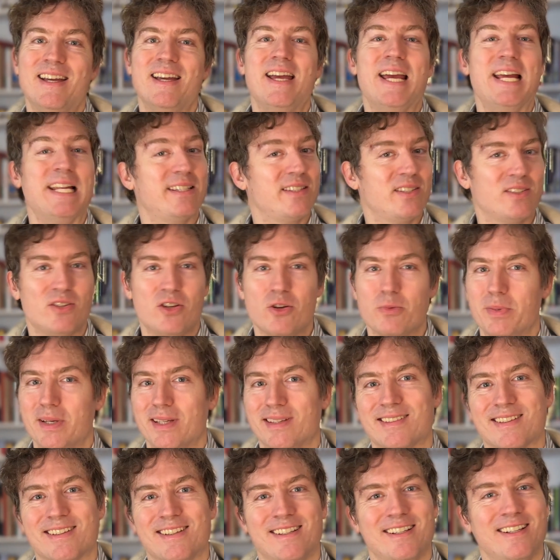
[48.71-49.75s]
it's
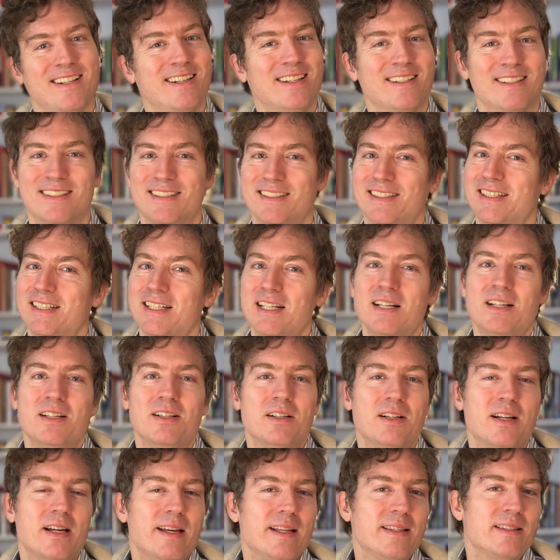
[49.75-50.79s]
stupid.
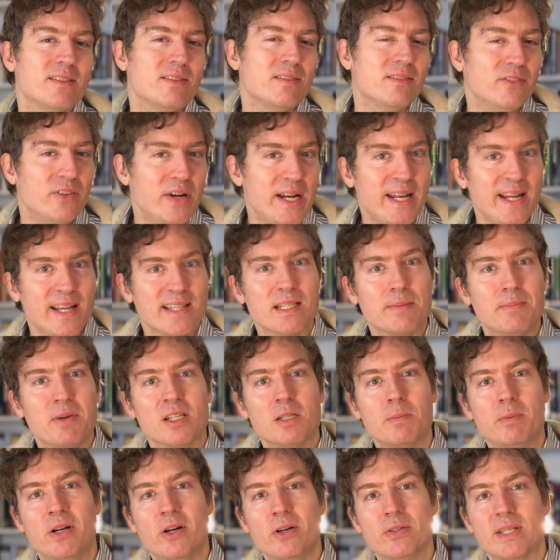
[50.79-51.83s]
Reading is
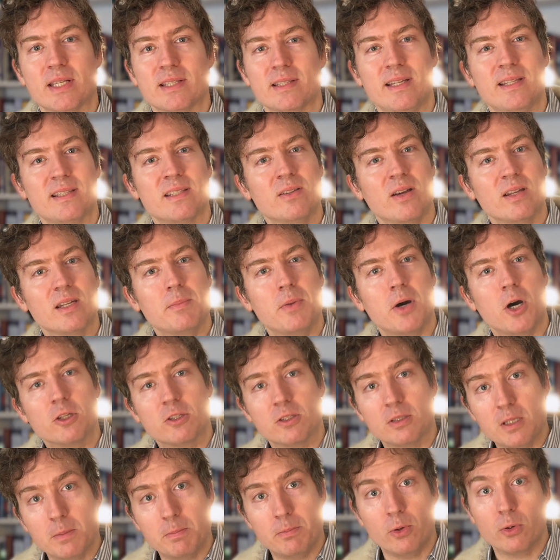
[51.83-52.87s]
about the process. It's not
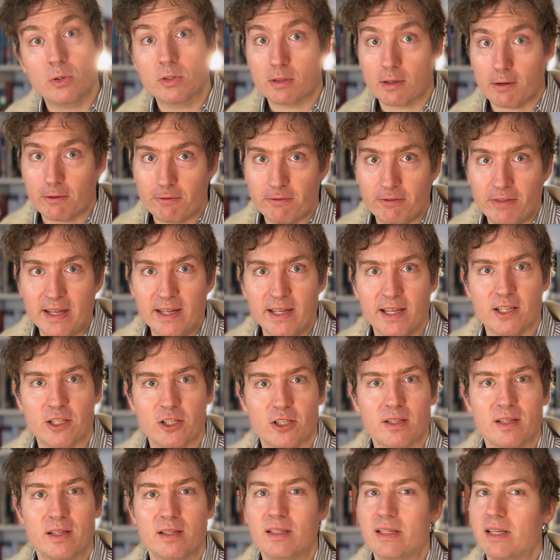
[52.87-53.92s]
about the books
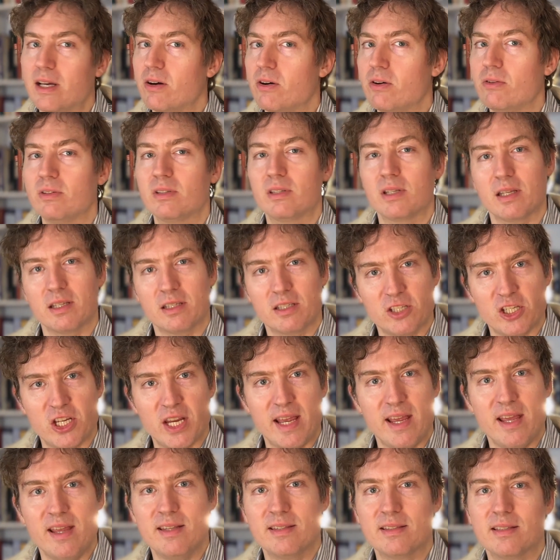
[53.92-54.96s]
finished. Don't
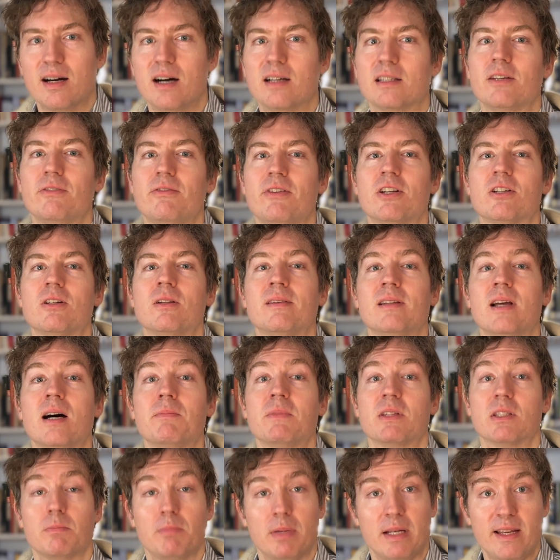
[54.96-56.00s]
chase artificial
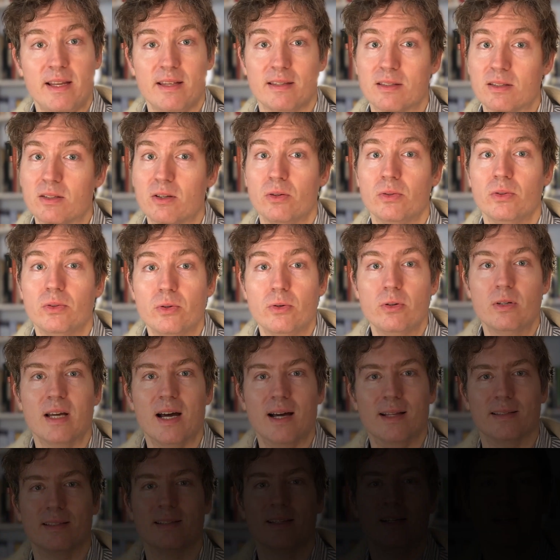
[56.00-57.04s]
numbers, please. Don't do
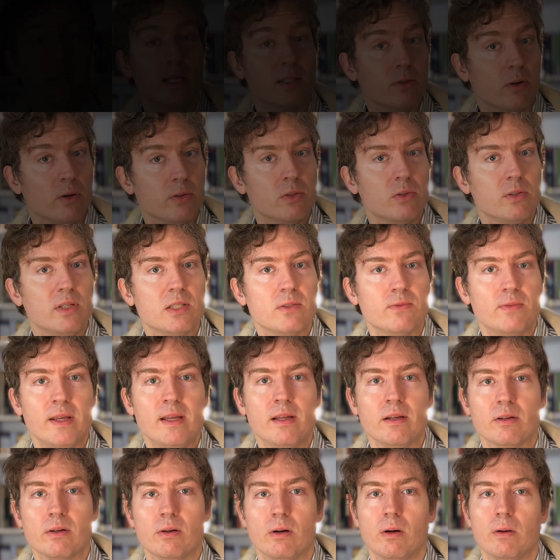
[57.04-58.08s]
that. There's also this
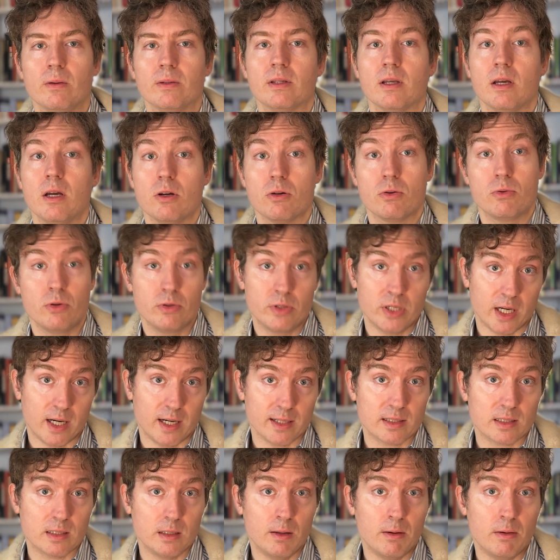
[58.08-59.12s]
thing called
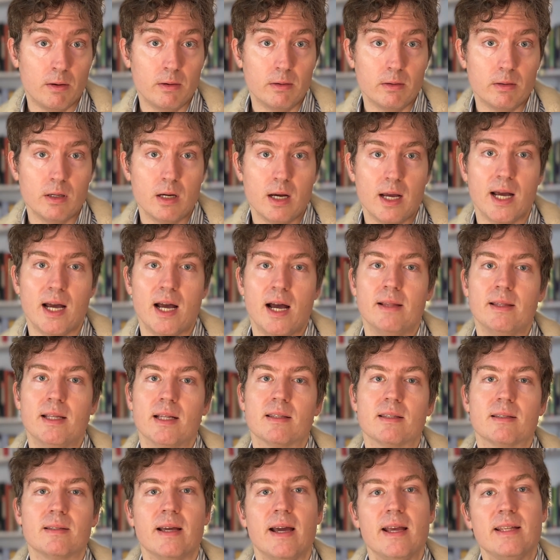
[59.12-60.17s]
Goodhart's law, and
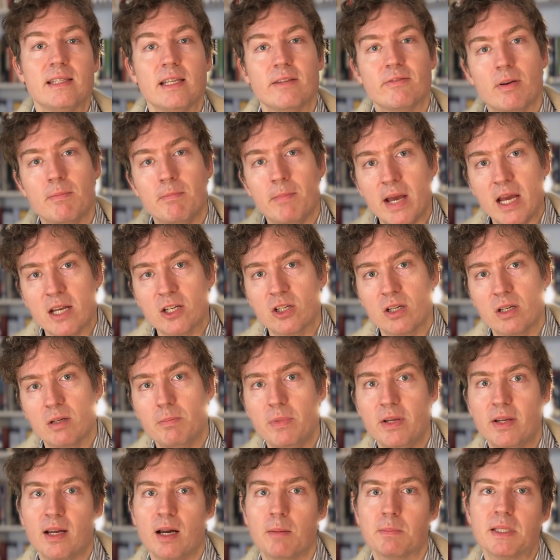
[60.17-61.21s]
that states if a measure
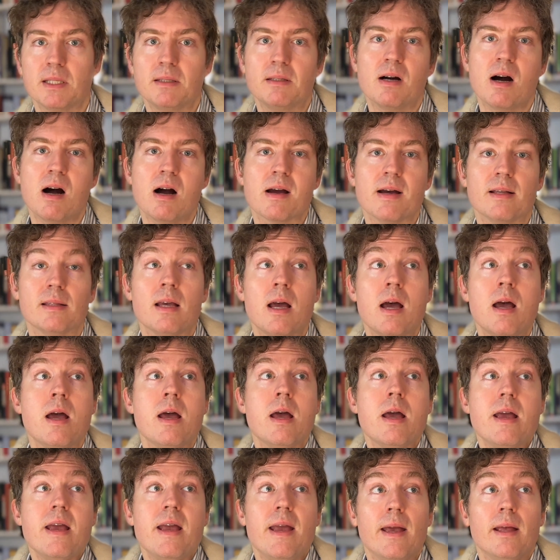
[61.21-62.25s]
becomes a target,
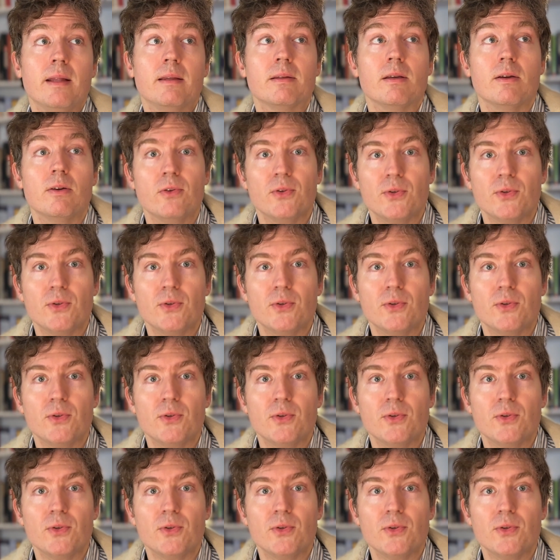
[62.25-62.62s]
it